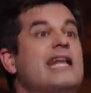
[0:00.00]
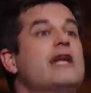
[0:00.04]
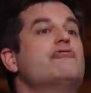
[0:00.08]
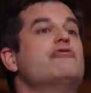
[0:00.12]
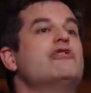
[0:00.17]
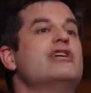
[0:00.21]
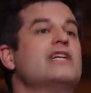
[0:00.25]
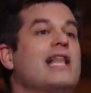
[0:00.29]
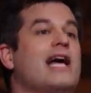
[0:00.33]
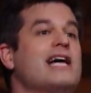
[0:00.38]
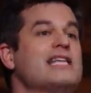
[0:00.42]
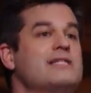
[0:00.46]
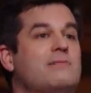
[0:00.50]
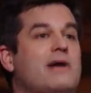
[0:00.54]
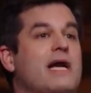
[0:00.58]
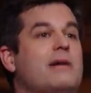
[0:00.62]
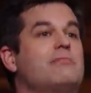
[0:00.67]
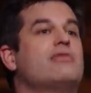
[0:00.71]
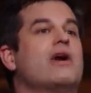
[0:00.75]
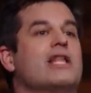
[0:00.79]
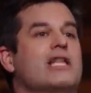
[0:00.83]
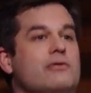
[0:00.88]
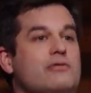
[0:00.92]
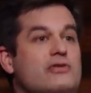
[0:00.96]
didn't realize my
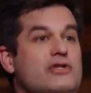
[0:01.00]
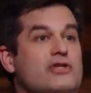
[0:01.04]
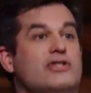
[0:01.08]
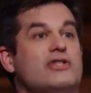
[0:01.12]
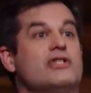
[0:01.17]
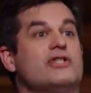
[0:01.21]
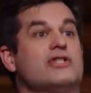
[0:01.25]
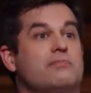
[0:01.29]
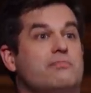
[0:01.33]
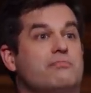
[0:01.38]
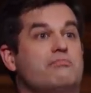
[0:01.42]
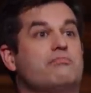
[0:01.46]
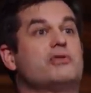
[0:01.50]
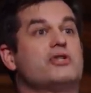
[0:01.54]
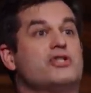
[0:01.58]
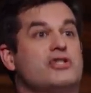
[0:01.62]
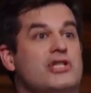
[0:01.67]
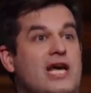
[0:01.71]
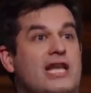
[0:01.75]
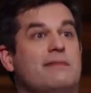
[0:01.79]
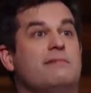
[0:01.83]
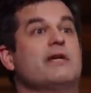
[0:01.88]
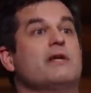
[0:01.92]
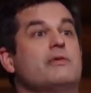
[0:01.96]
brother was just
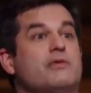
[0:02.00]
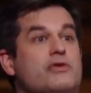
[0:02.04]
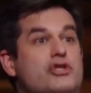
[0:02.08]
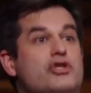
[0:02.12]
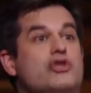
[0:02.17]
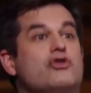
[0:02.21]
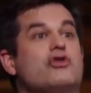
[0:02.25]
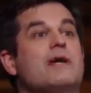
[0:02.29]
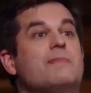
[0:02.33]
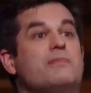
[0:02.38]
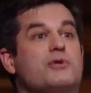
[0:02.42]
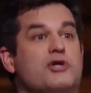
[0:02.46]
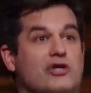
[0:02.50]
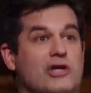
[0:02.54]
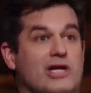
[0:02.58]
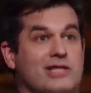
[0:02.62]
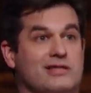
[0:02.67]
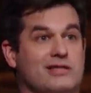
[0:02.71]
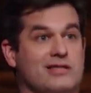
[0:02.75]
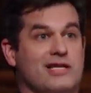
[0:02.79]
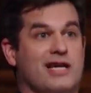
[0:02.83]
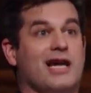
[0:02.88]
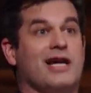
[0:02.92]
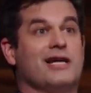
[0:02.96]
presenting me with scripture at
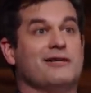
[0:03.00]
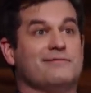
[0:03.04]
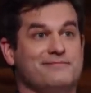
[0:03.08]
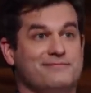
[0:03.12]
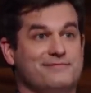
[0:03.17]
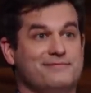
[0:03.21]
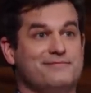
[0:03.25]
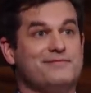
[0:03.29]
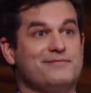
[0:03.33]
the time.